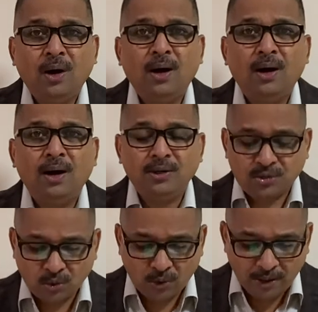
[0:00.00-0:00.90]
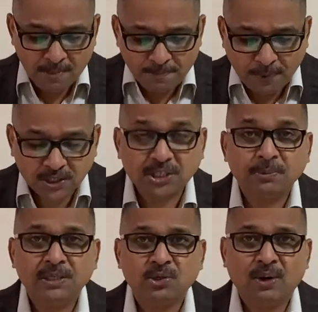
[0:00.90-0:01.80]
uh, so
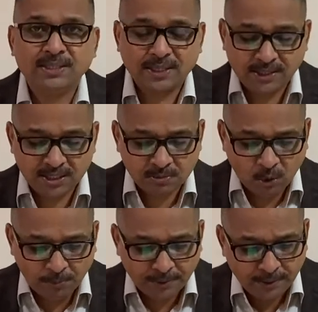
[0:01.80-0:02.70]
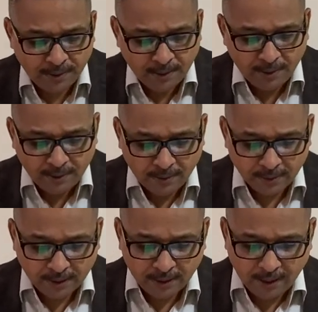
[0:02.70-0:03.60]
impossible to us at this moment.
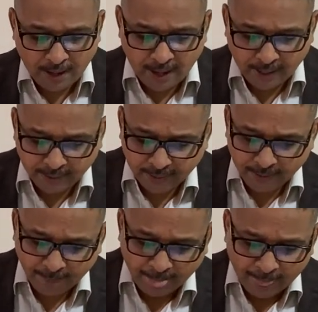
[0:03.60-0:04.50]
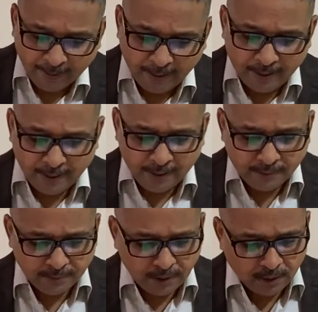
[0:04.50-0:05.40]
Okay, and uh,
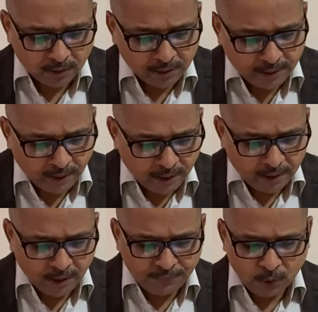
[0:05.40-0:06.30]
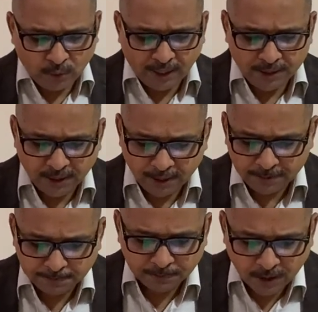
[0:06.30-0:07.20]
uh, uh, if you look at the
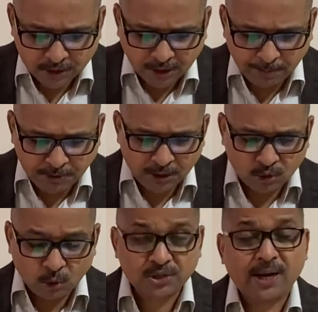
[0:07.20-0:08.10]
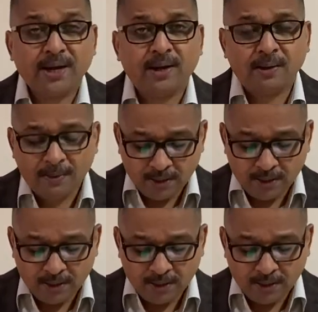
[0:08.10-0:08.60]
uh, scriptures, Hosea